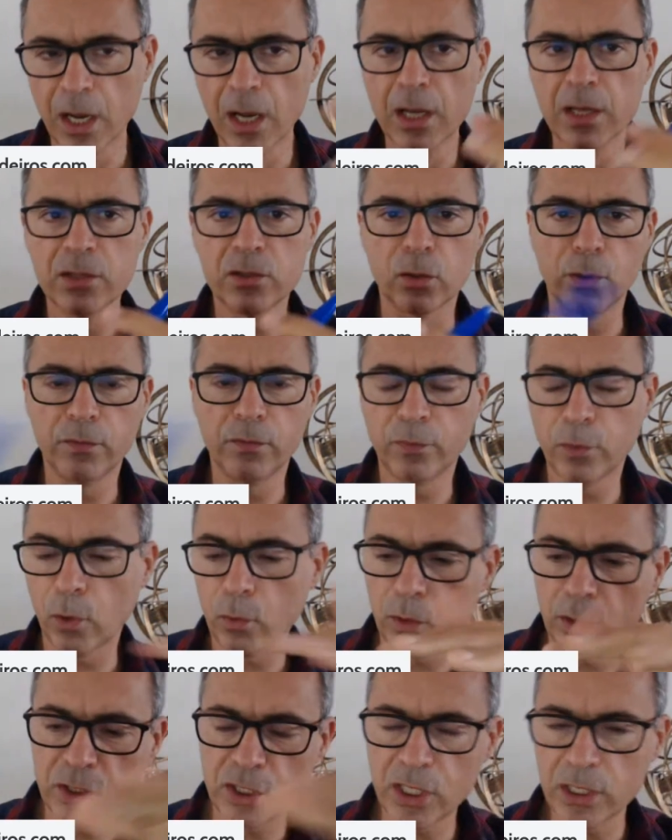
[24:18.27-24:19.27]
So if you're
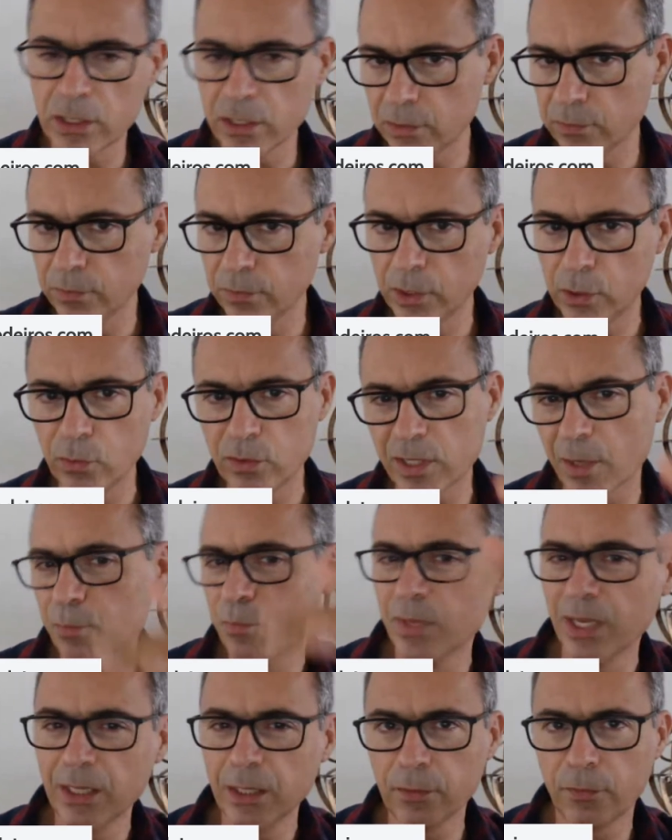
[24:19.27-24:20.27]
watching this video in the
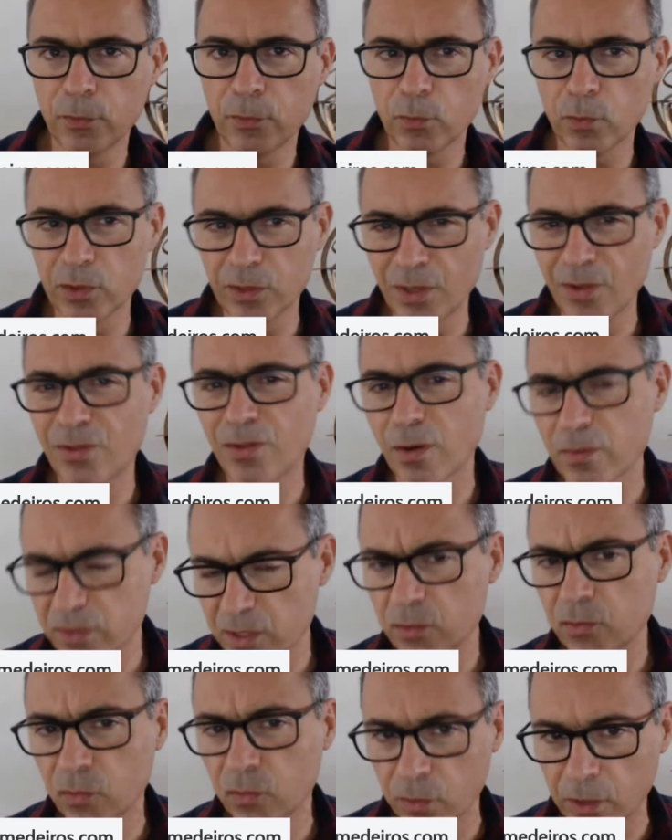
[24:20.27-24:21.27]
middle of
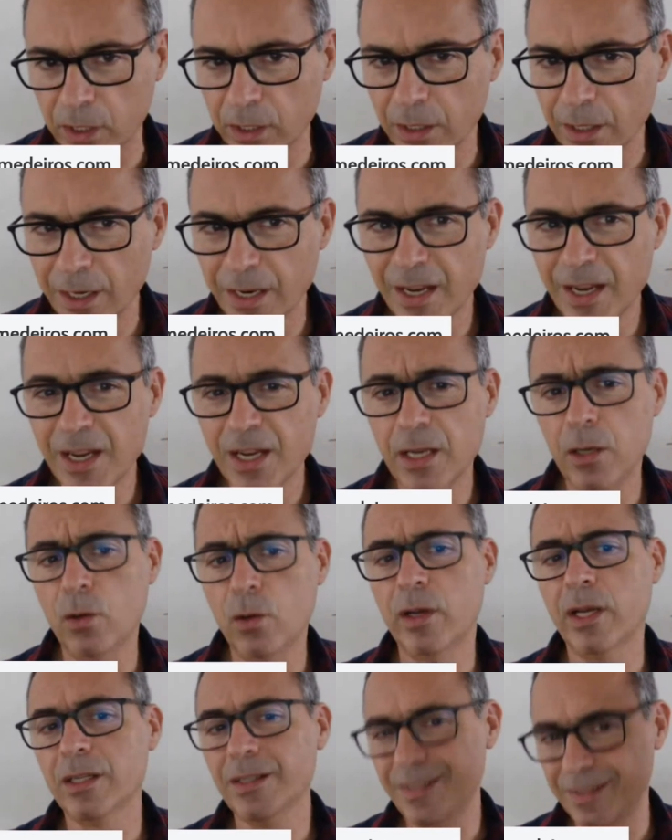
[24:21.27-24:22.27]
2003, you
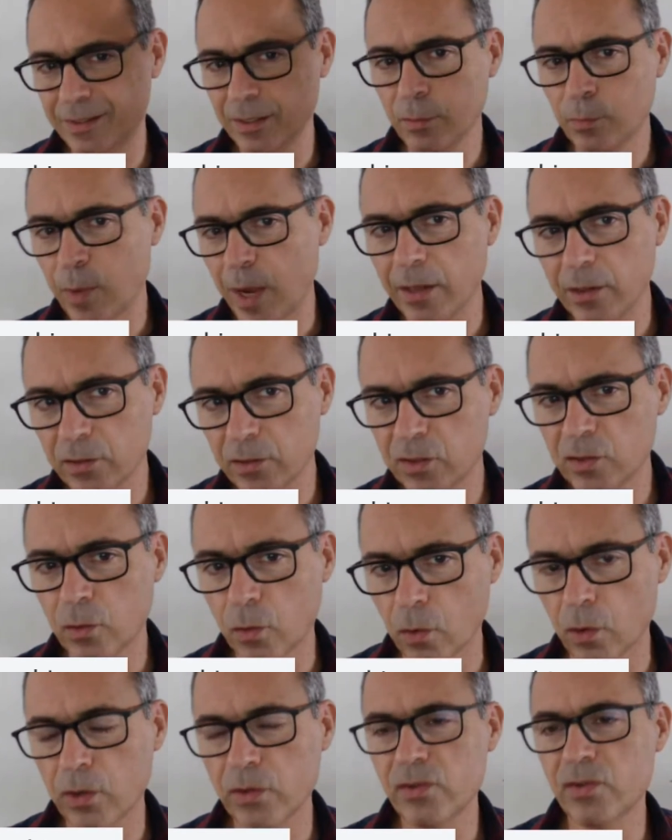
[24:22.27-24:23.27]
can still buy this
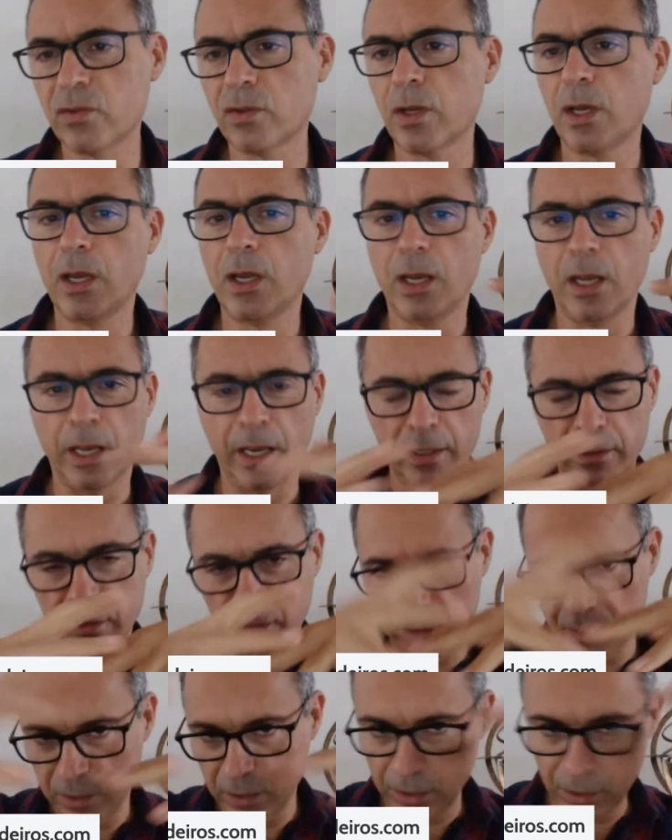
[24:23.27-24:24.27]
course and
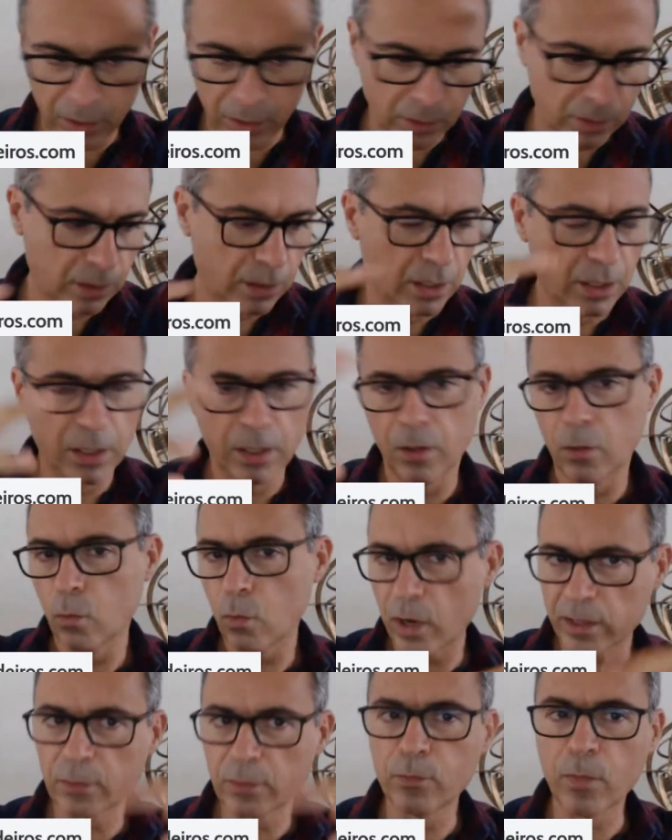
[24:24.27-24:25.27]
see
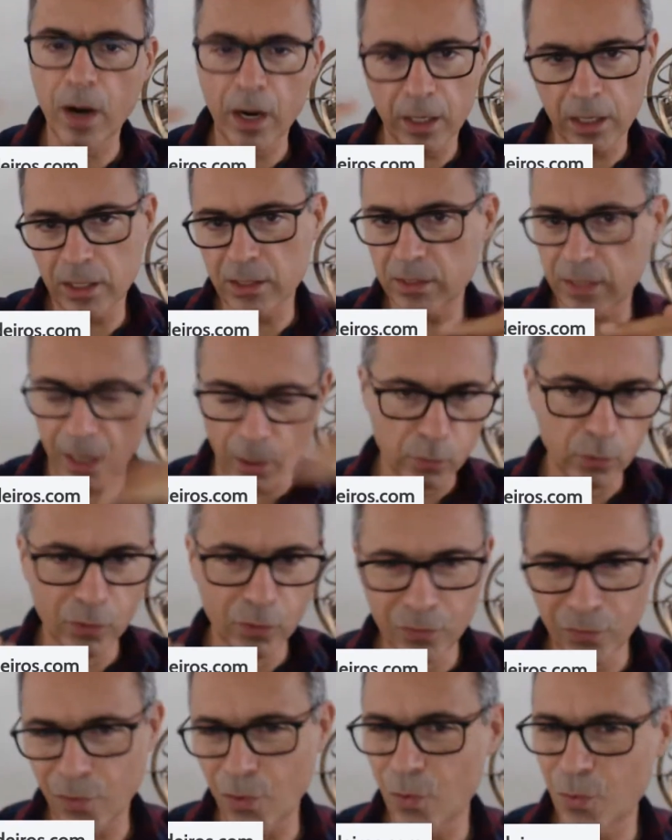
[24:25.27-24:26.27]
what markets are ruled
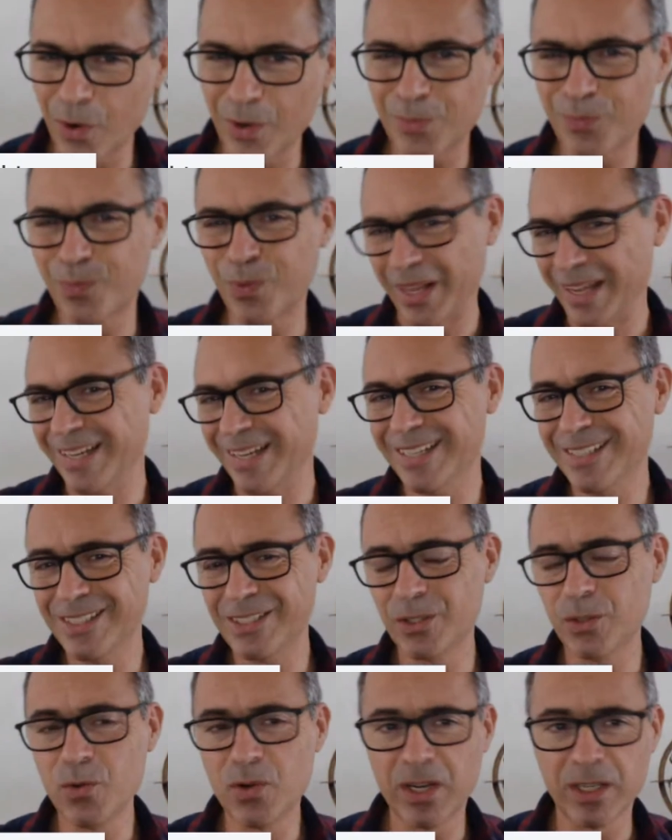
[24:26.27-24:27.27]
for what planets.
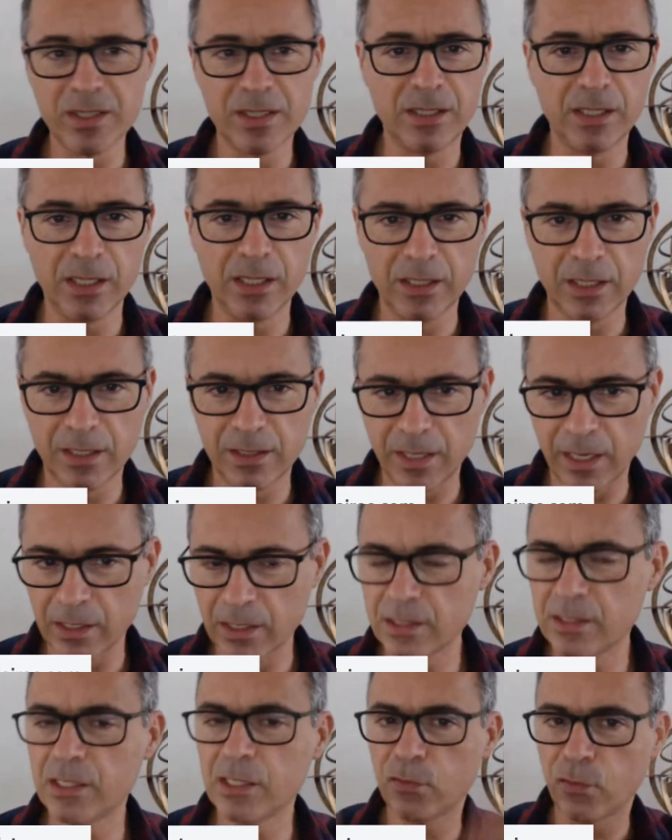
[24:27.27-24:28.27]
You can see the
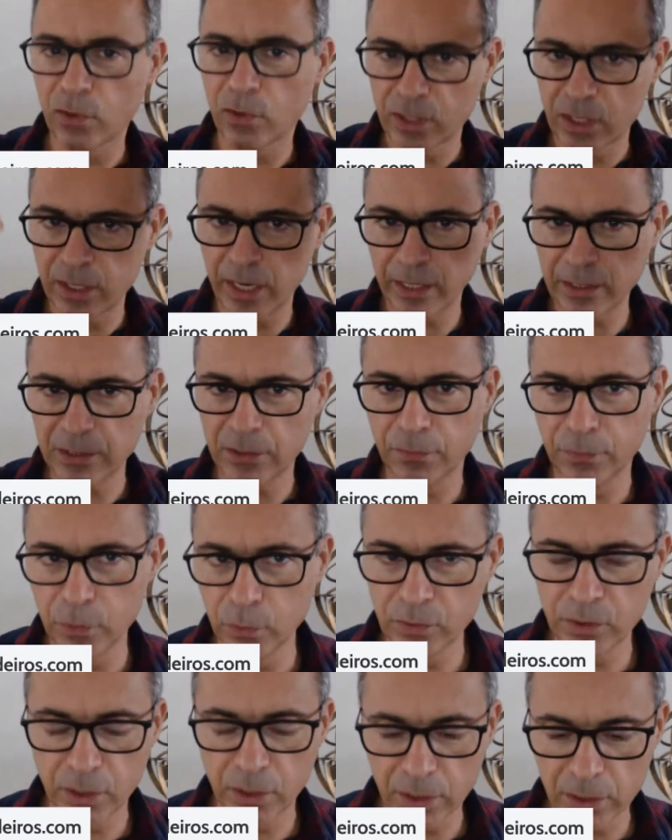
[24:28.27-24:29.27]
tendencies for the next few
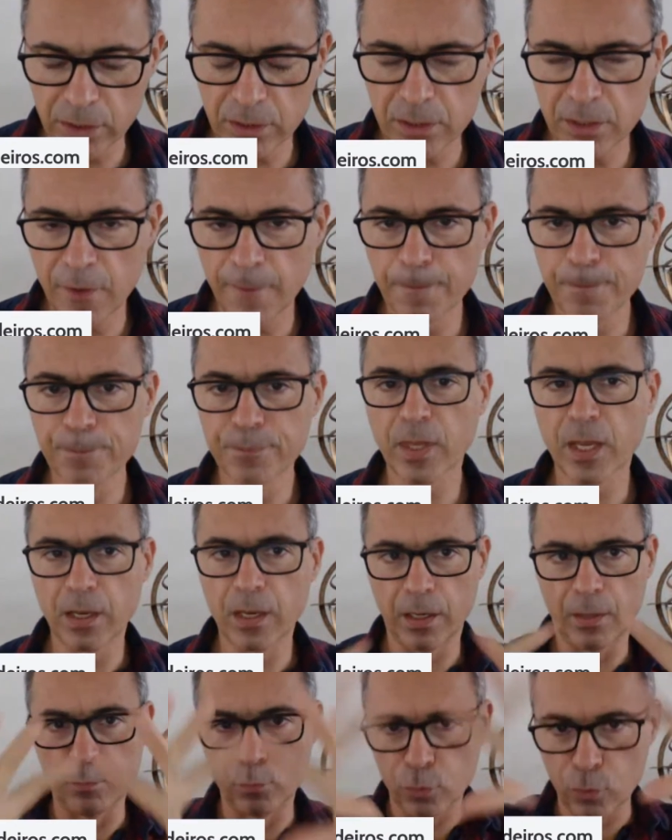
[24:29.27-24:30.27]
years,
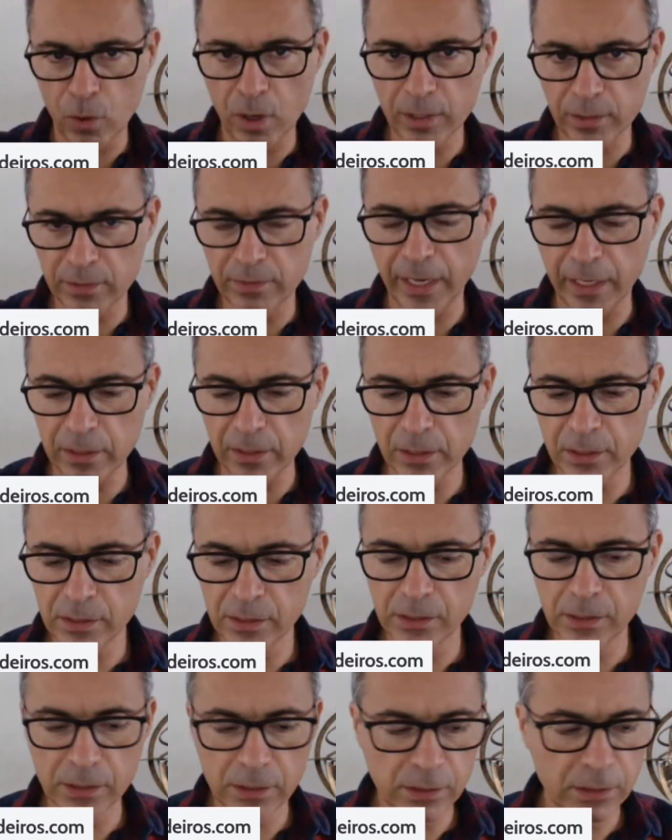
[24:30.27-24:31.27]
broad
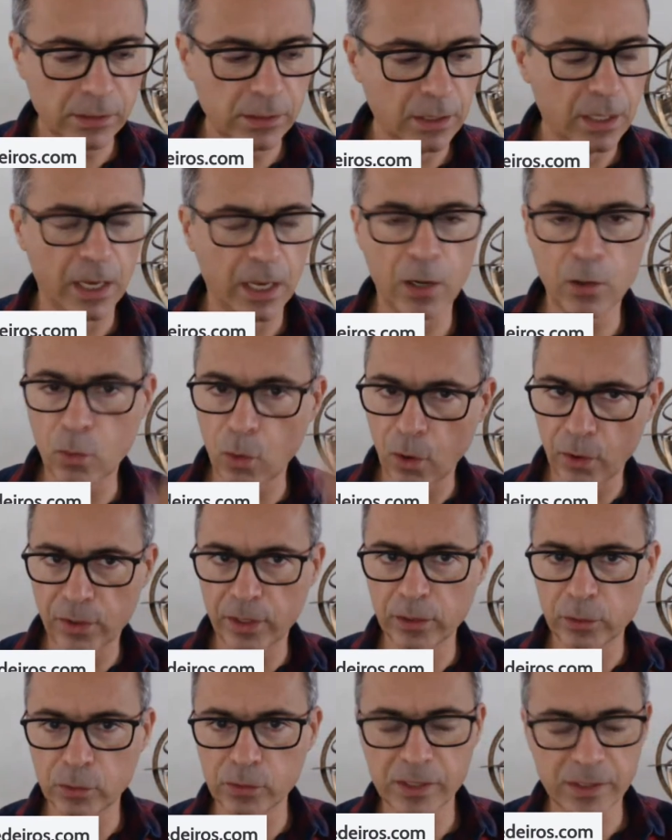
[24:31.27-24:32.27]
tendencies according
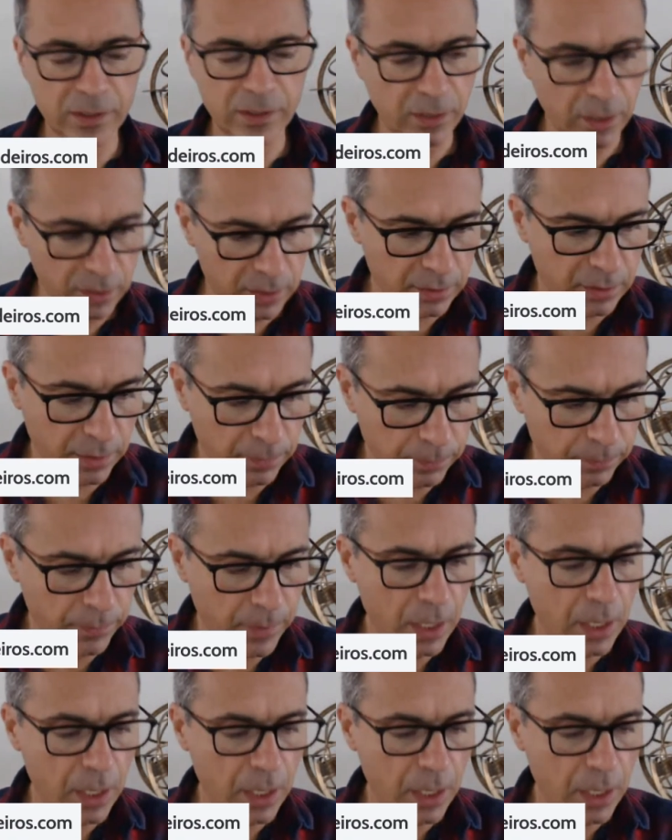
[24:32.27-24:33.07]
to this system,